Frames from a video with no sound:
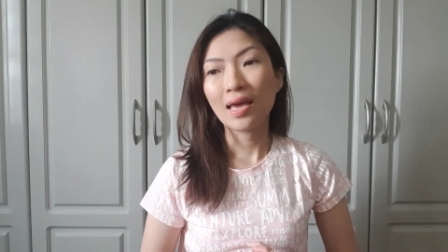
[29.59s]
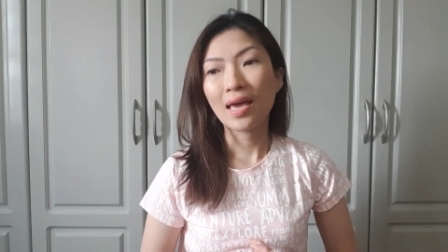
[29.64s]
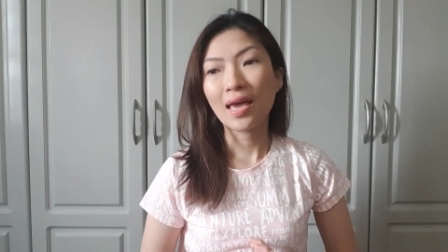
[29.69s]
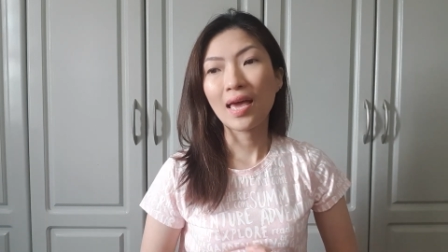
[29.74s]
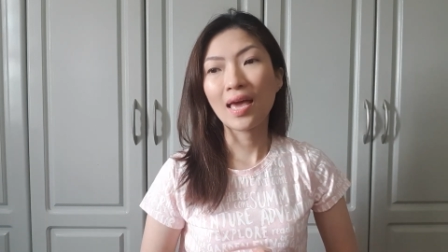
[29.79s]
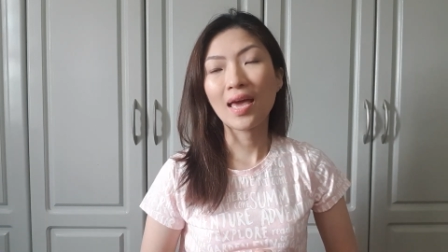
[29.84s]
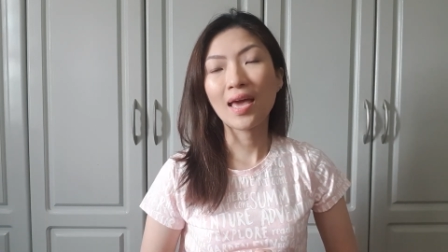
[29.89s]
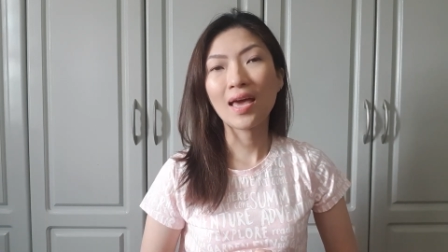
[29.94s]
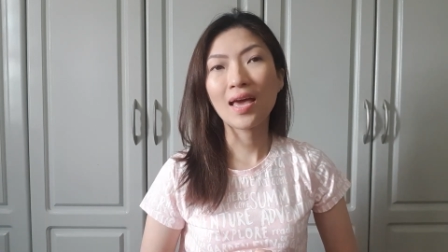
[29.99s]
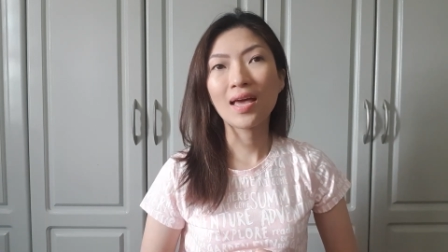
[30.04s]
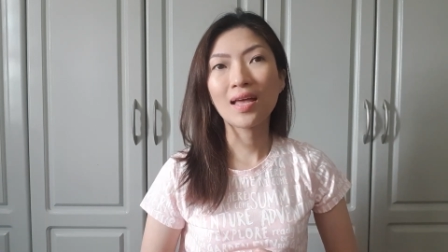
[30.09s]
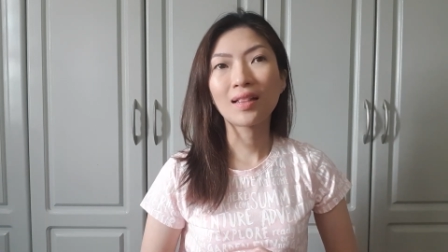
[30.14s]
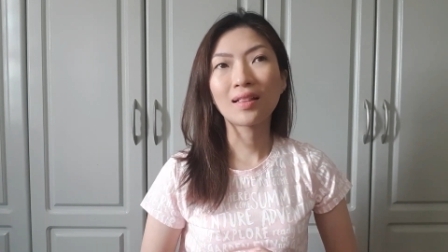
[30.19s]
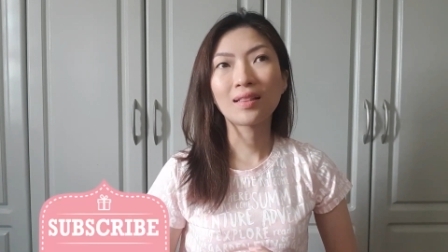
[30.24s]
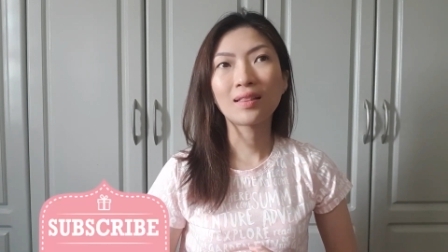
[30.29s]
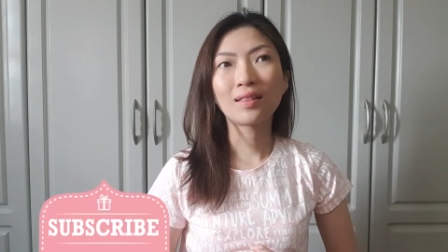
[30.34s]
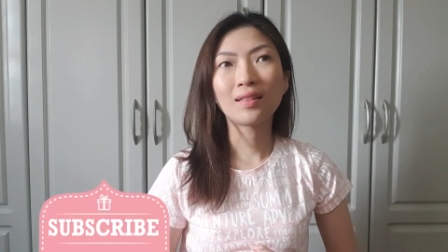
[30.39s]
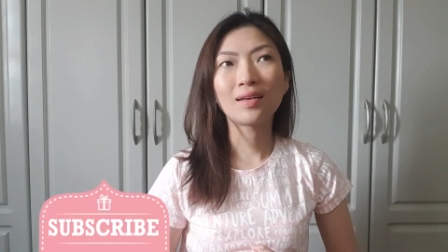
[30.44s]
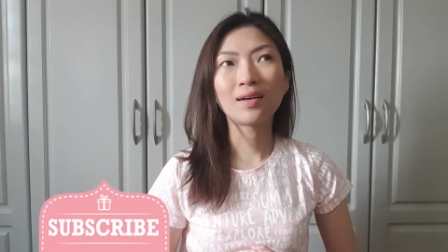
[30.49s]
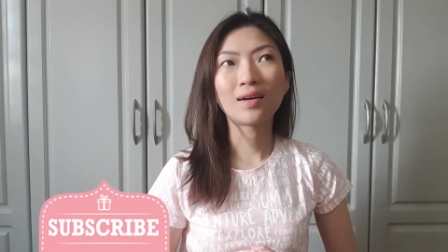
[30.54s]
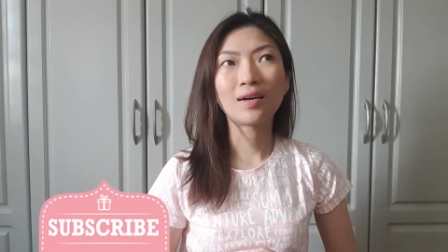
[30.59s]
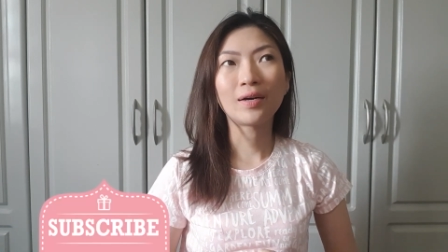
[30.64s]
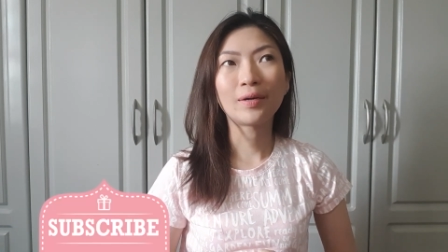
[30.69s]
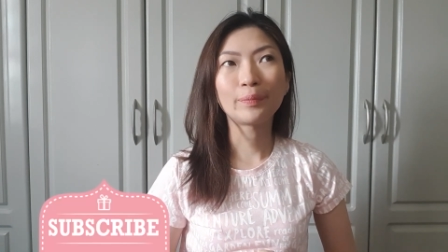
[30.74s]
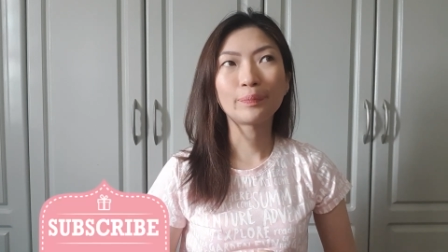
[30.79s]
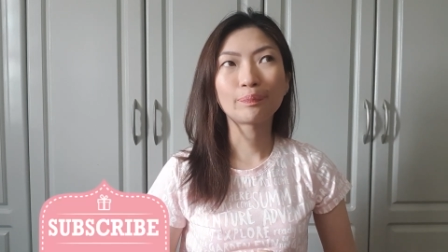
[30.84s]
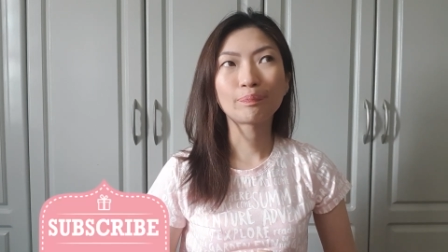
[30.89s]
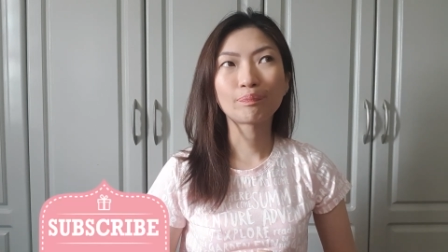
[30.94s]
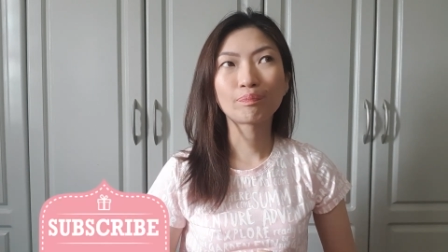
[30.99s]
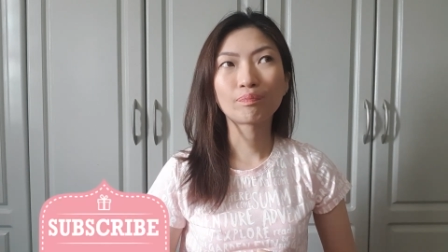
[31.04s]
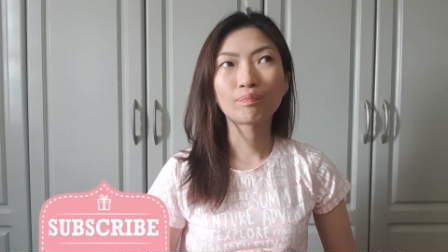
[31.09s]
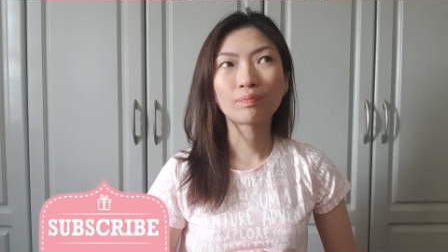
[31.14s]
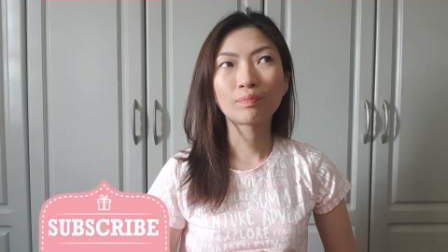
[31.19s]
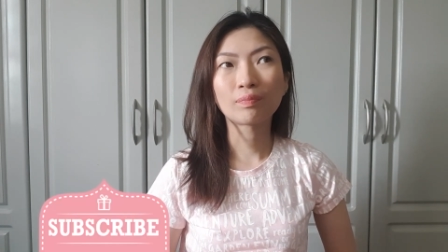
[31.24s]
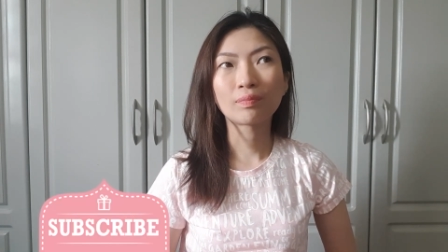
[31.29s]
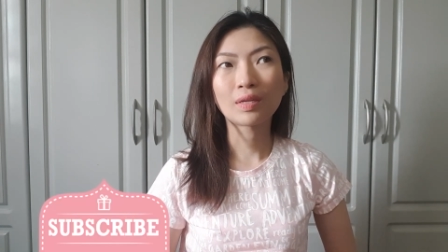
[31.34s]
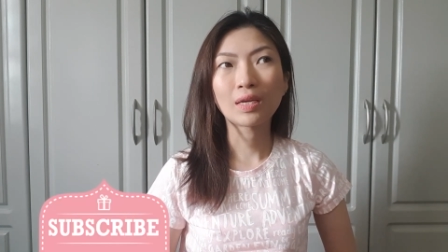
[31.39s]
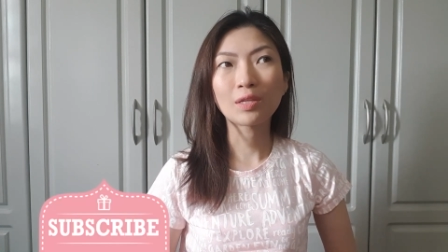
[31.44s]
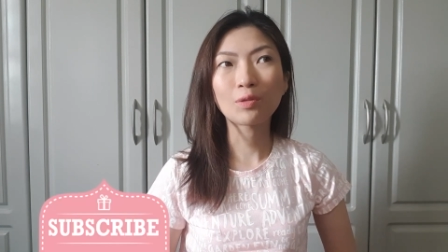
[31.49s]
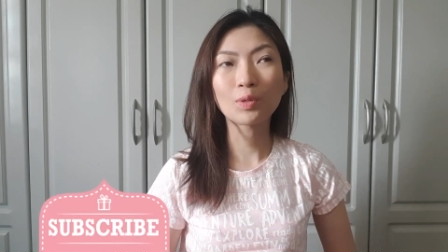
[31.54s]
And
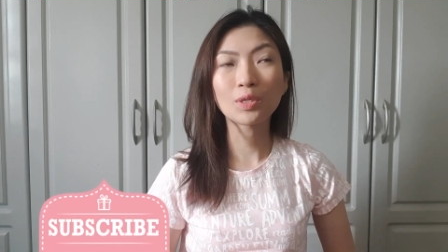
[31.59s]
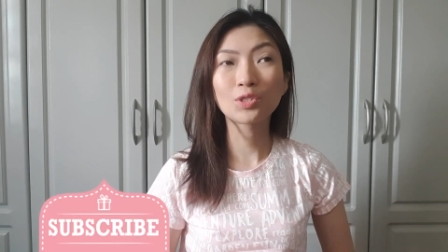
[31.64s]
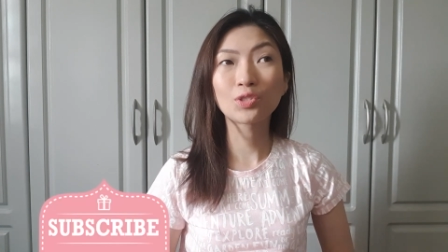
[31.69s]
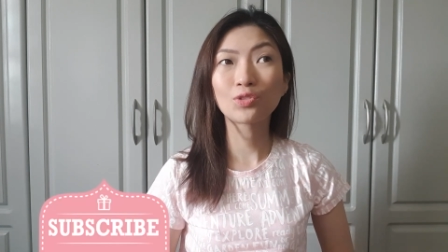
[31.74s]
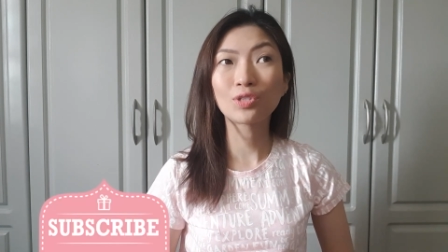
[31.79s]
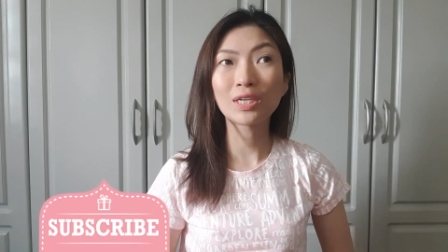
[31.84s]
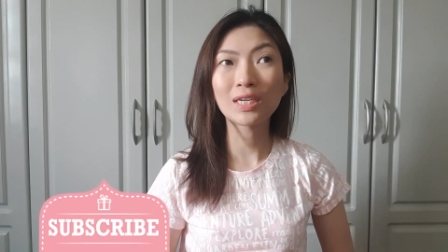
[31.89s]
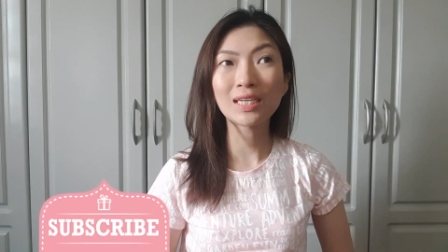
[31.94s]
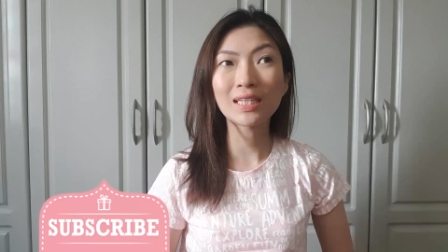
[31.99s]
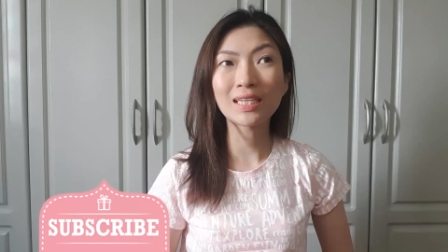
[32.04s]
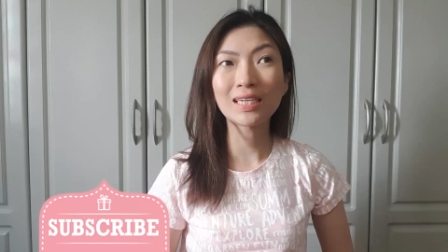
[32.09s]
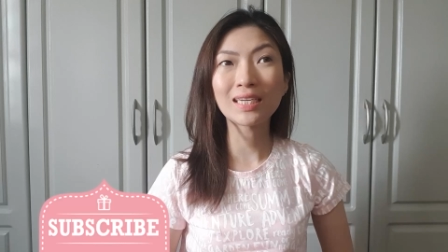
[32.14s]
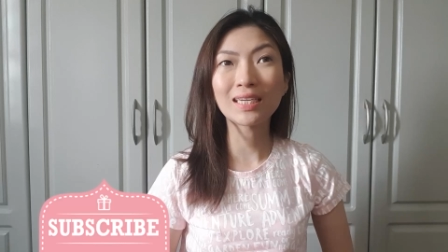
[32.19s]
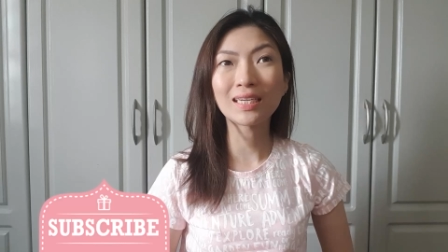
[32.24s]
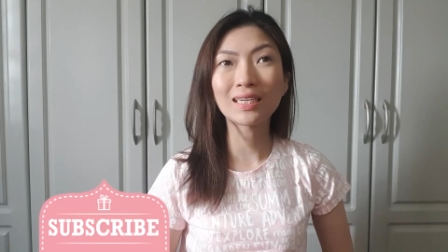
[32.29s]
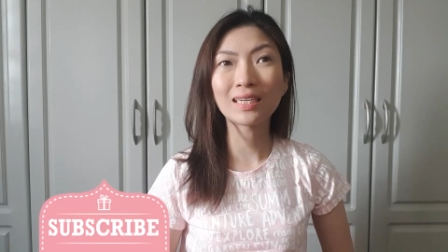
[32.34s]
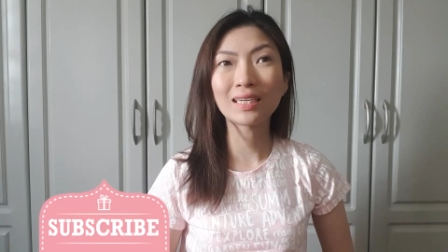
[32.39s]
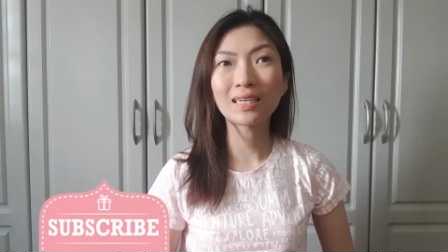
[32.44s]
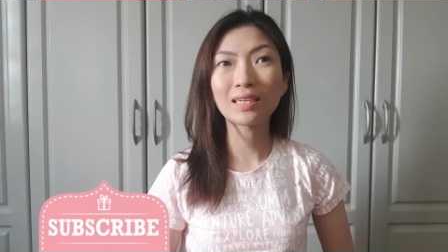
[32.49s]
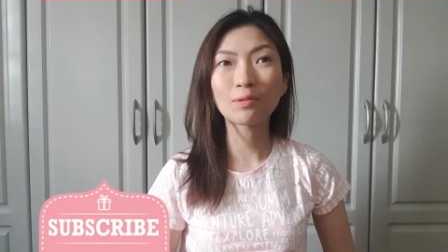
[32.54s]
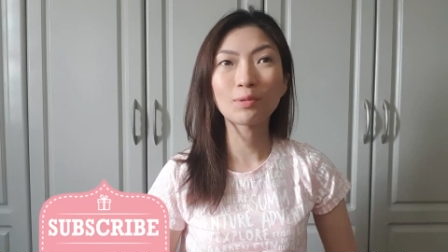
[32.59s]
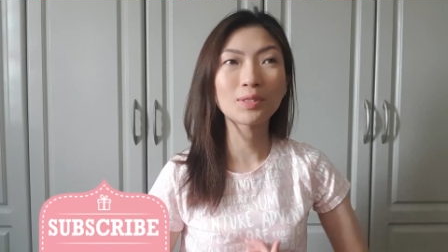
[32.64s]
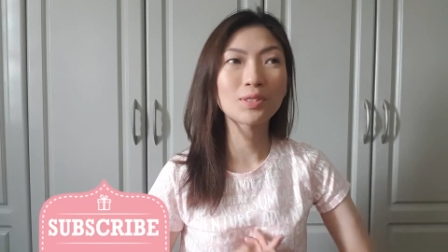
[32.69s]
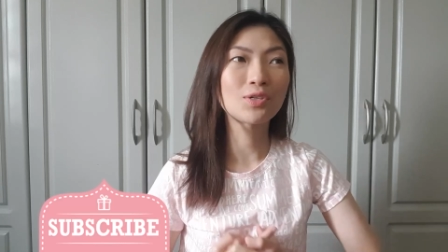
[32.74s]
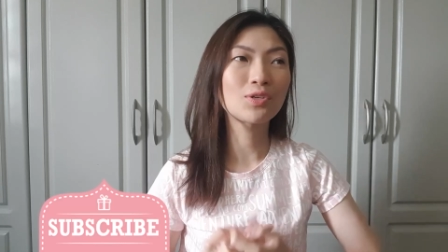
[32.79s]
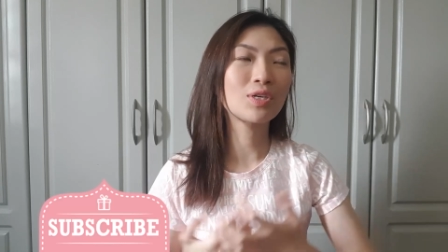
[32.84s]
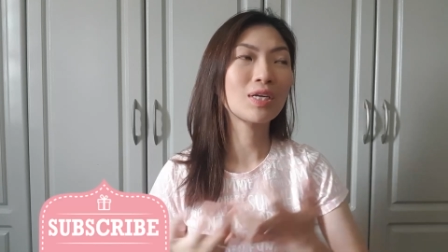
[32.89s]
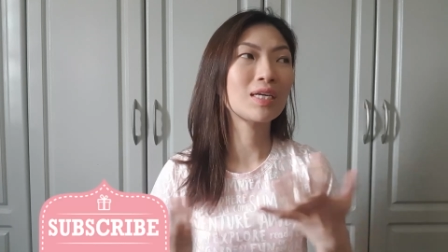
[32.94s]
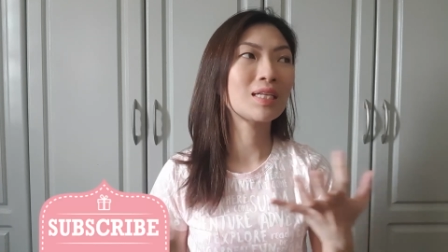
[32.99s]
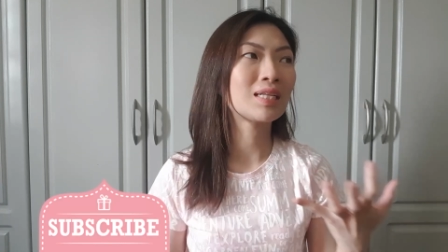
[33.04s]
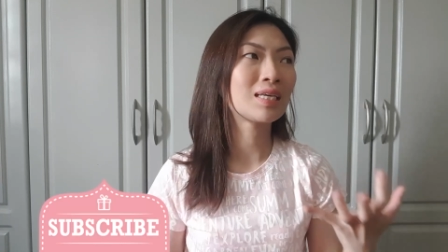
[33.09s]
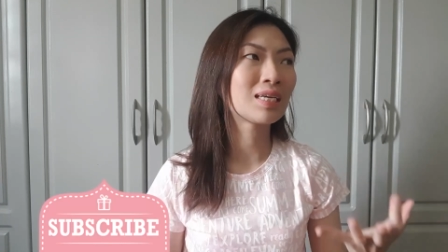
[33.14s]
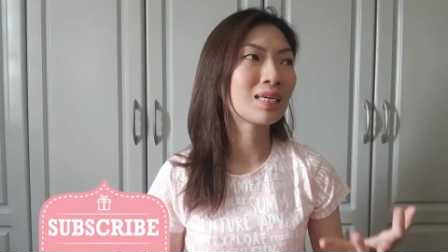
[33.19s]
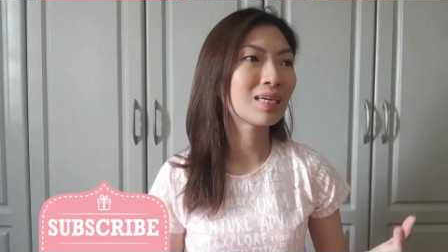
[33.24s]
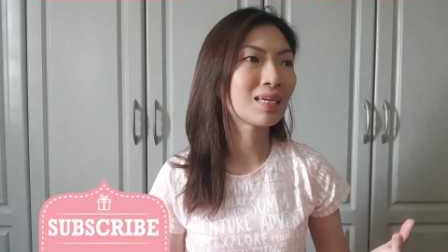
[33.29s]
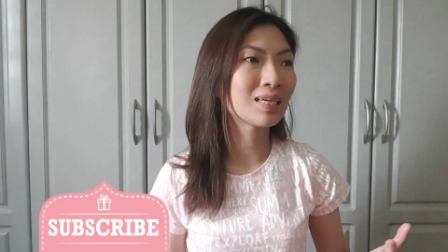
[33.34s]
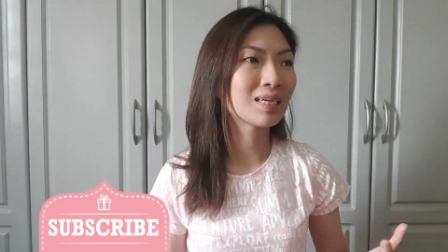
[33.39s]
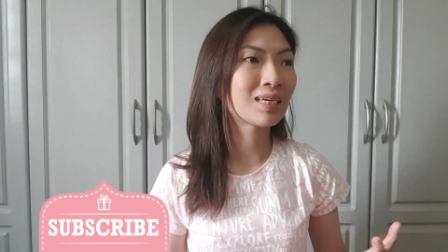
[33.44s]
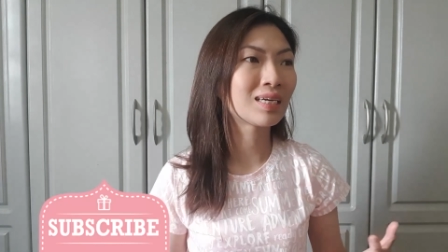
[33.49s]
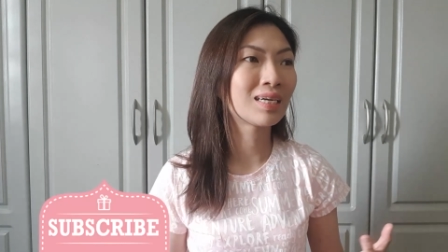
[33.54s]
it was a
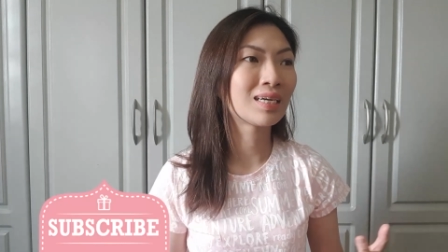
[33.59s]
really